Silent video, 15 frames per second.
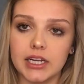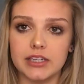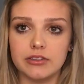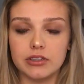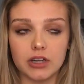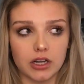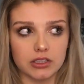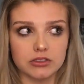And you
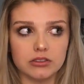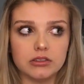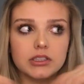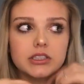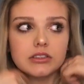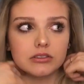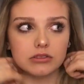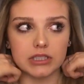could also
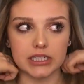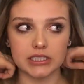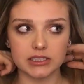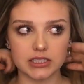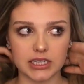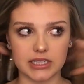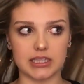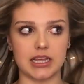like do this
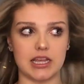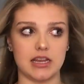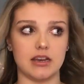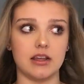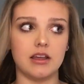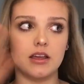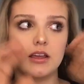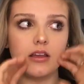and then
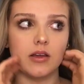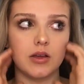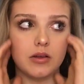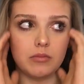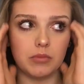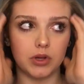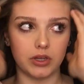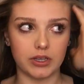
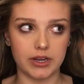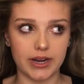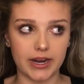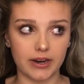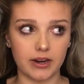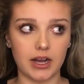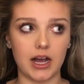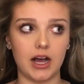pull your
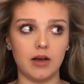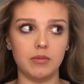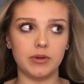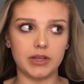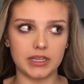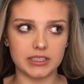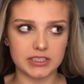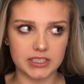hair up
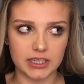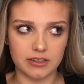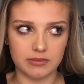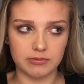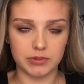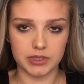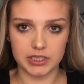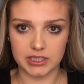instead of
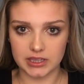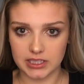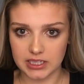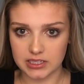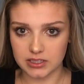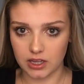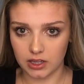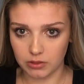putting
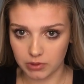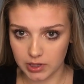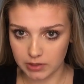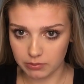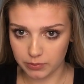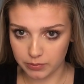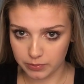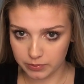these all the way
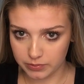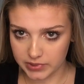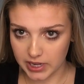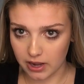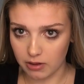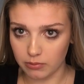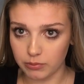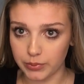
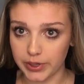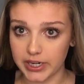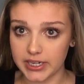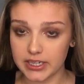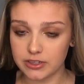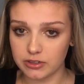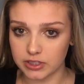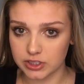down
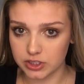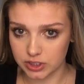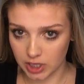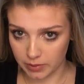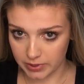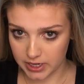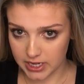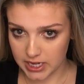braided. You could
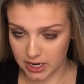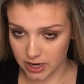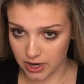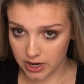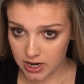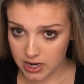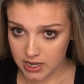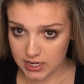stop it
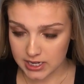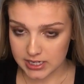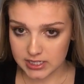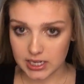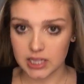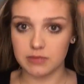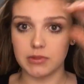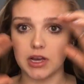here and
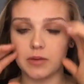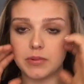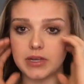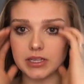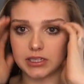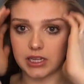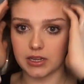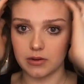tie them up
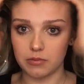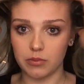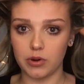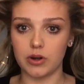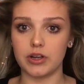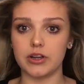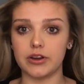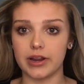and then
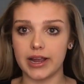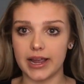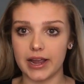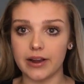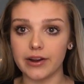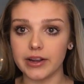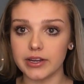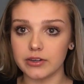put your
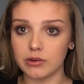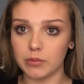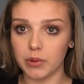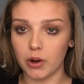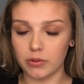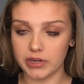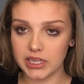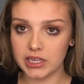hair into a
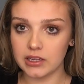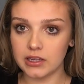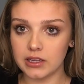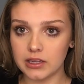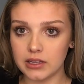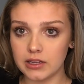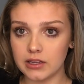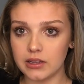pony,
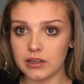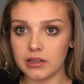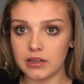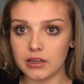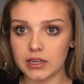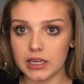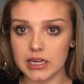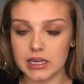
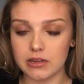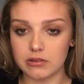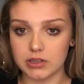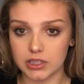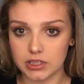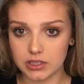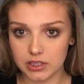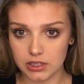and it would
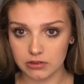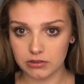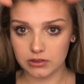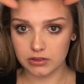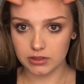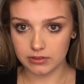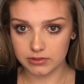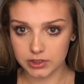look cute.
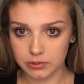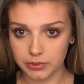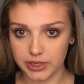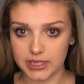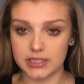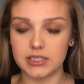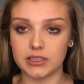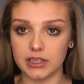You'd have 2
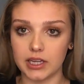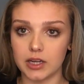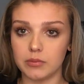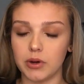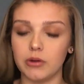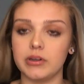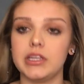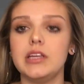braids in like a
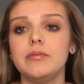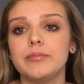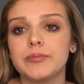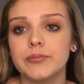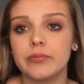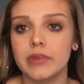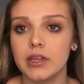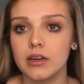pony.
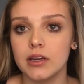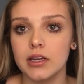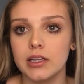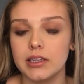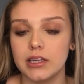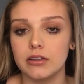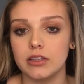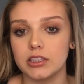
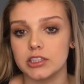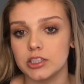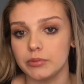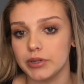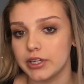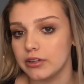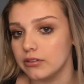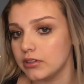That would look super
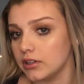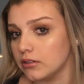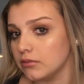cute too.